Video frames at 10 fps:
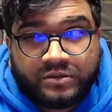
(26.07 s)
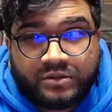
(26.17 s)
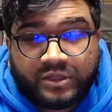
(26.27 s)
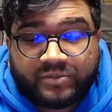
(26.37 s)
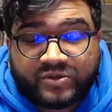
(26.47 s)

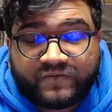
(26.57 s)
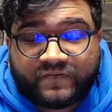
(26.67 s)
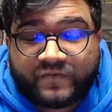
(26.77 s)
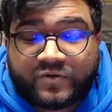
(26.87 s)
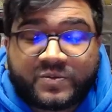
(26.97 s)
I believe,
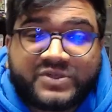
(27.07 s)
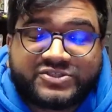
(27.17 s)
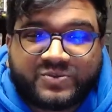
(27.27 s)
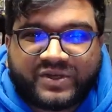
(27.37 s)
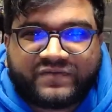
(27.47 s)
4 weeks
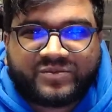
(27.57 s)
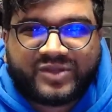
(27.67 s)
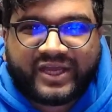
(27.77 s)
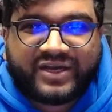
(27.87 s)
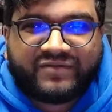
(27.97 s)
away from the
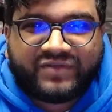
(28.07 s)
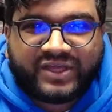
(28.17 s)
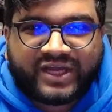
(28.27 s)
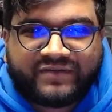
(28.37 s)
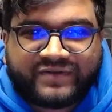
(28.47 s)
end of the
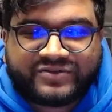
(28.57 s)
NFL